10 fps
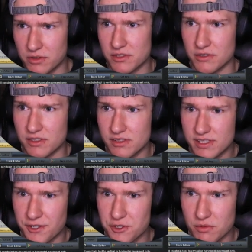So this is
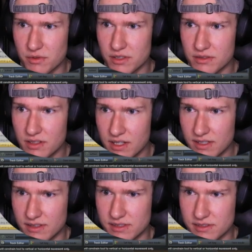Extra 1,
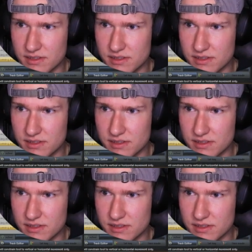this is